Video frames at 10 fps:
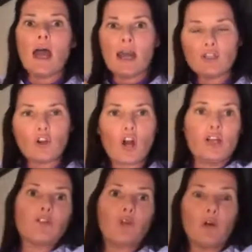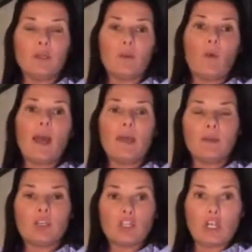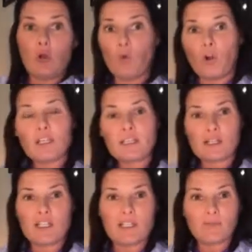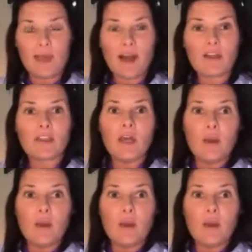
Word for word: And you're kind of throwing him away because you don't want to touch his mouth.